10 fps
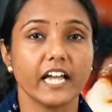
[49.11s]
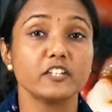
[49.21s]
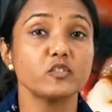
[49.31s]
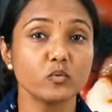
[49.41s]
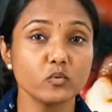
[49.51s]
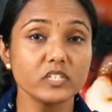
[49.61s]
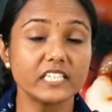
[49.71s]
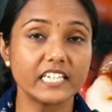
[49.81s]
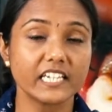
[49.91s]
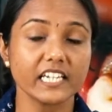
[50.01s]
And
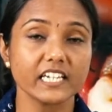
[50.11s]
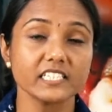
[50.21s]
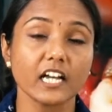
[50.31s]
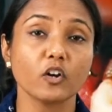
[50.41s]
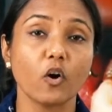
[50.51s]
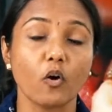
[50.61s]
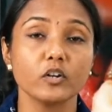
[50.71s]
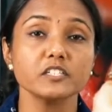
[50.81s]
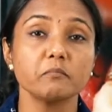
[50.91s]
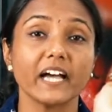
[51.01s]
tooth decays are
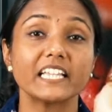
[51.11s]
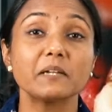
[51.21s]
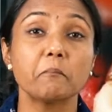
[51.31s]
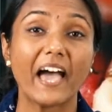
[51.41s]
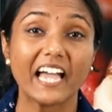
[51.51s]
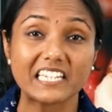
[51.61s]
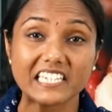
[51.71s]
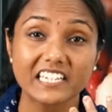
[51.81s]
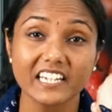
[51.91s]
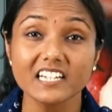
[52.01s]
caused by the
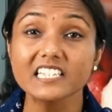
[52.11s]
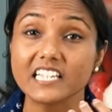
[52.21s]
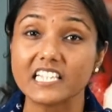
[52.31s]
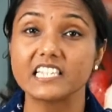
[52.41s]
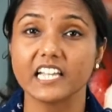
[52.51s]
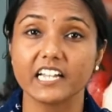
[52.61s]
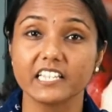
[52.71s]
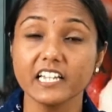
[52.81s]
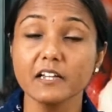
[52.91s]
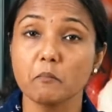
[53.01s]
bacteria
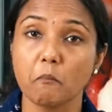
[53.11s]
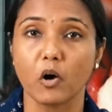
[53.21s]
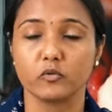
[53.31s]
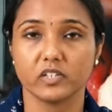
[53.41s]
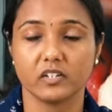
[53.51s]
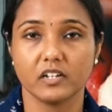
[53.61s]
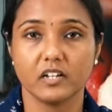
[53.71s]
inside the mouth.